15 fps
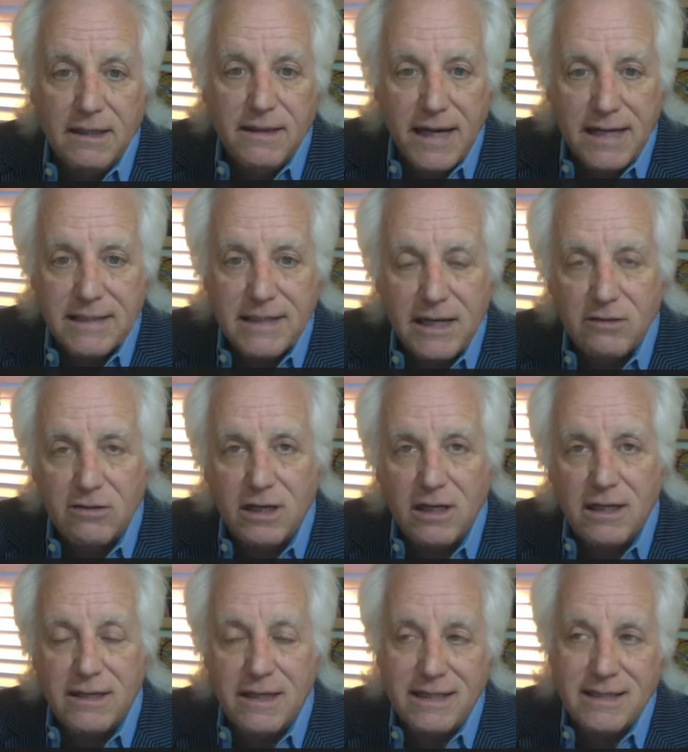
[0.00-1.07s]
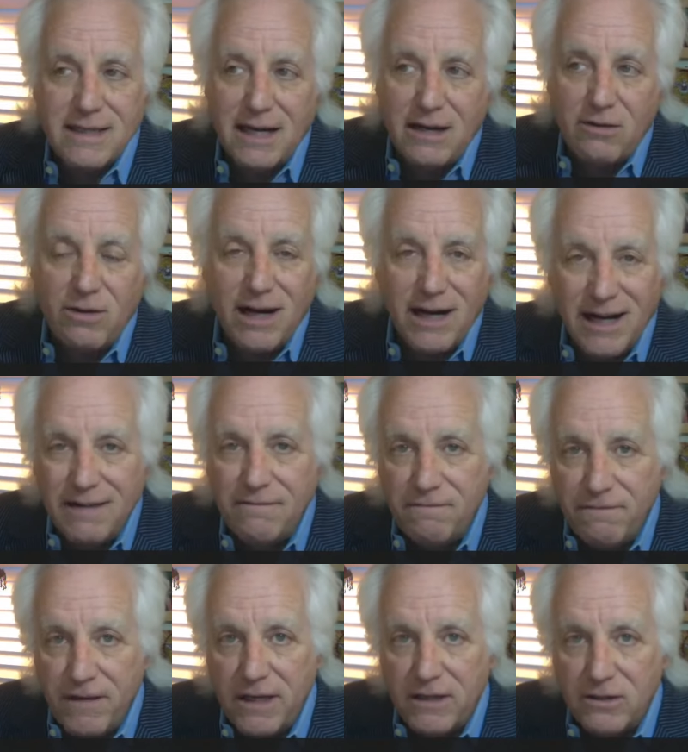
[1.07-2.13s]
That's how I
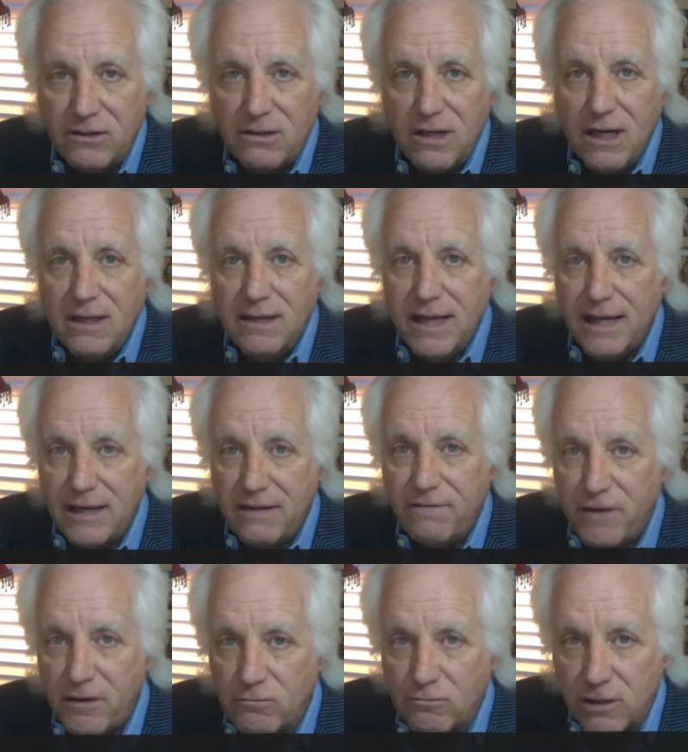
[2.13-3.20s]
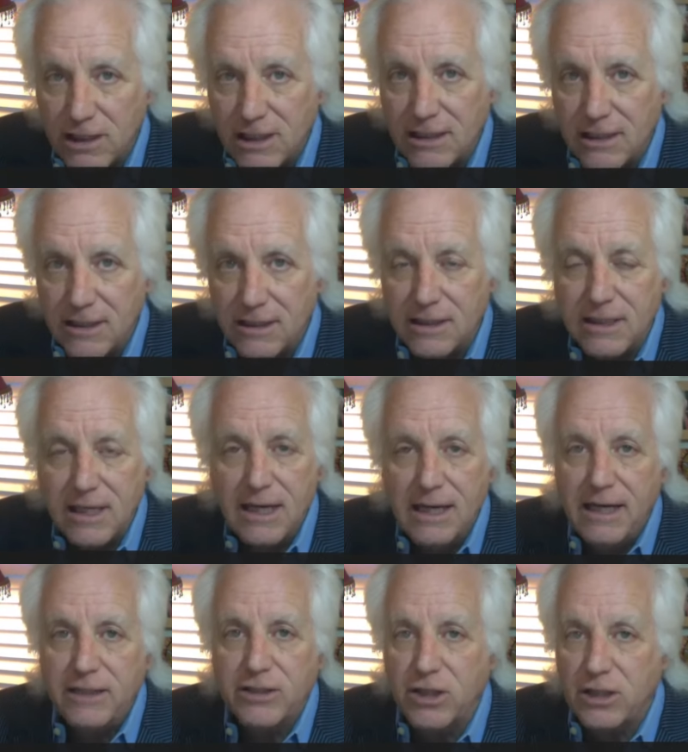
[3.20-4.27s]
feel that if it runs,
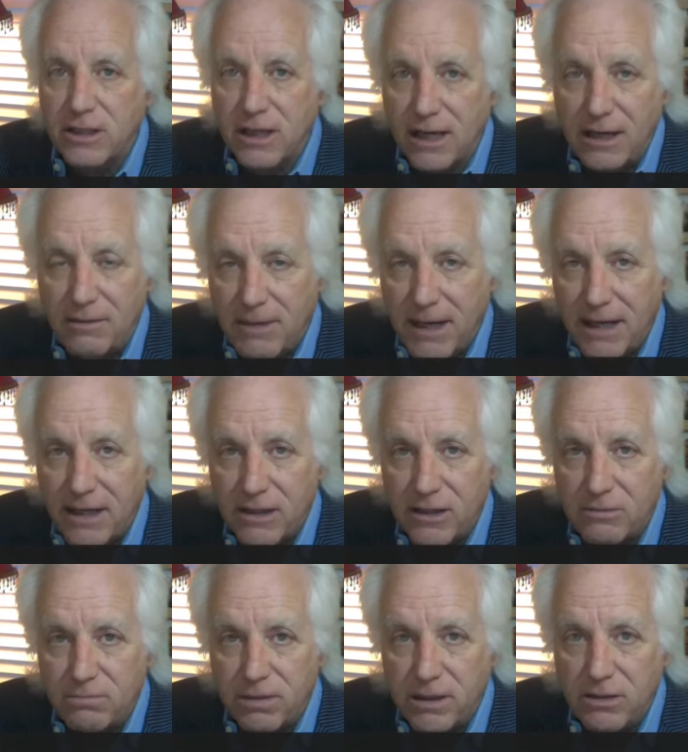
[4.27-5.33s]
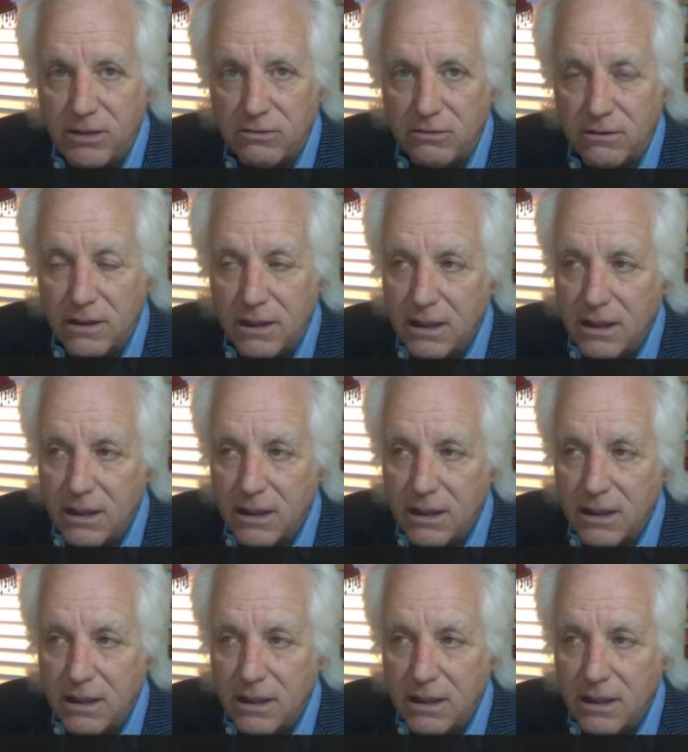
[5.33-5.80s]
it's going to come out of the blue.